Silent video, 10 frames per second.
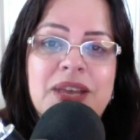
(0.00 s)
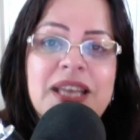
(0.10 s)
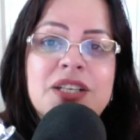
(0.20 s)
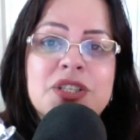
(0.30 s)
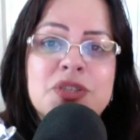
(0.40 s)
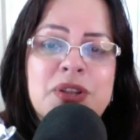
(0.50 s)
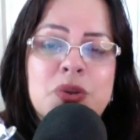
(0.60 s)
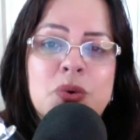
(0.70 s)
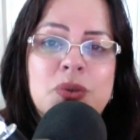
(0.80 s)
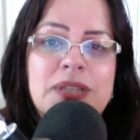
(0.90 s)

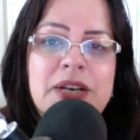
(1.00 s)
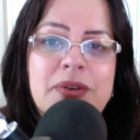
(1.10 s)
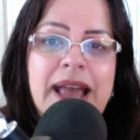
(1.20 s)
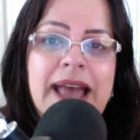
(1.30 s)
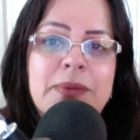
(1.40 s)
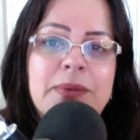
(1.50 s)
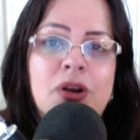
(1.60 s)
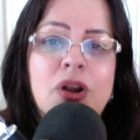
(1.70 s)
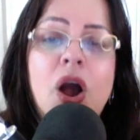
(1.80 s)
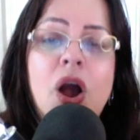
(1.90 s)

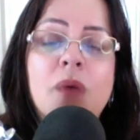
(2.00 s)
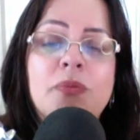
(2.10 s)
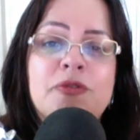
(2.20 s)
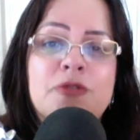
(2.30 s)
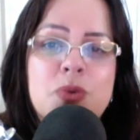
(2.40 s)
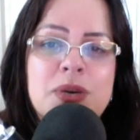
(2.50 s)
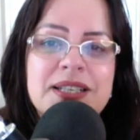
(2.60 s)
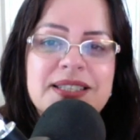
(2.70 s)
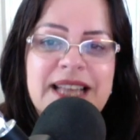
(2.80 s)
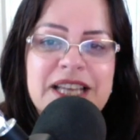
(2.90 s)

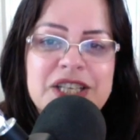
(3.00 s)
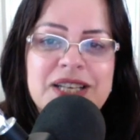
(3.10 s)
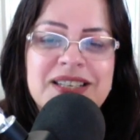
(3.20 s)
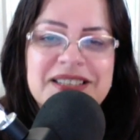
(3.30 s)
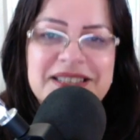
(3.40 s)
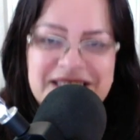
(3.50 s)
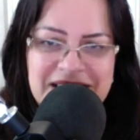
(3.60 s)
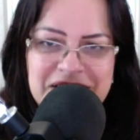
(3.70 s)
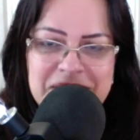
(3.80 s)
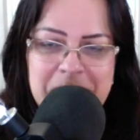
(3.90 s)

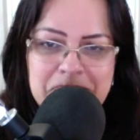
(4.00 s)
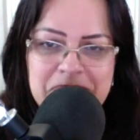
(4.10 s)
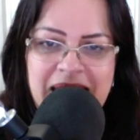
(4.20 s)
industrythoughtleaderacademy.com/distinction.